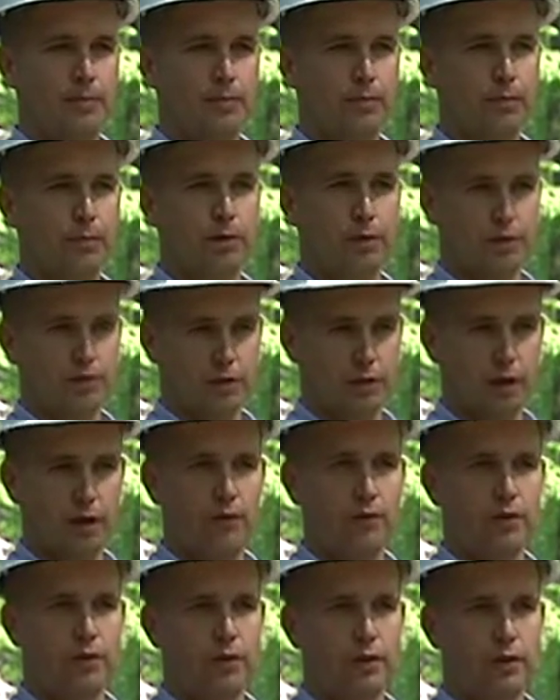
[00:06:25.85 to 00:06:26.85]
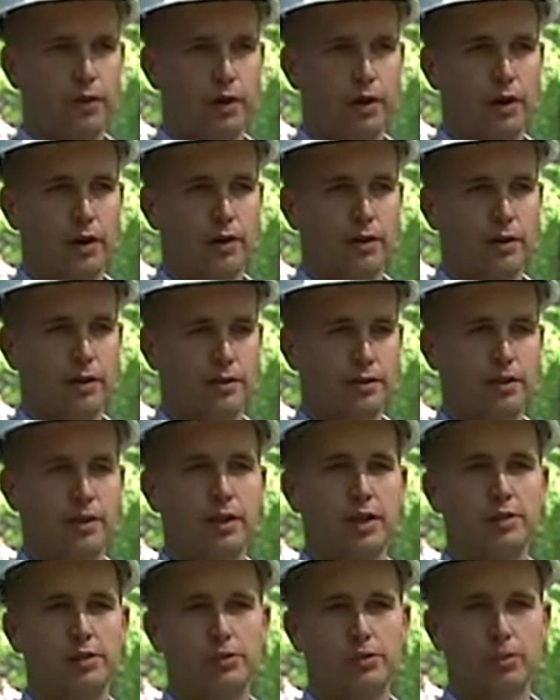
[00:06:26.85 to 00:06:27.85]
discover that there is
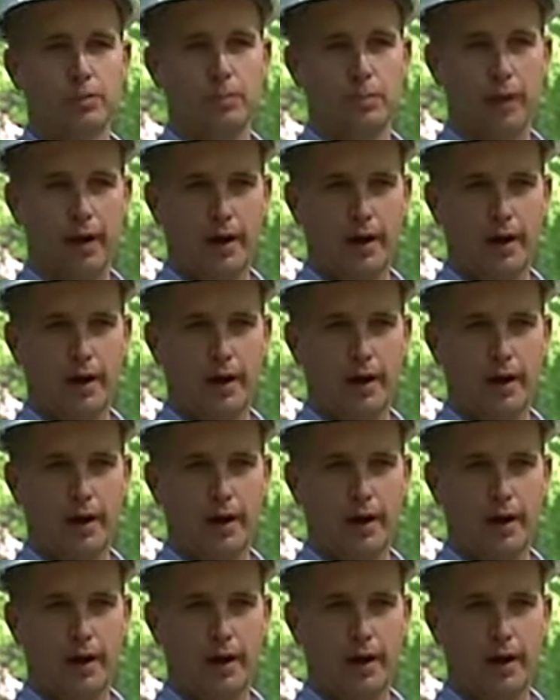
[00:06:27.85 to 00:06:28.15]
additional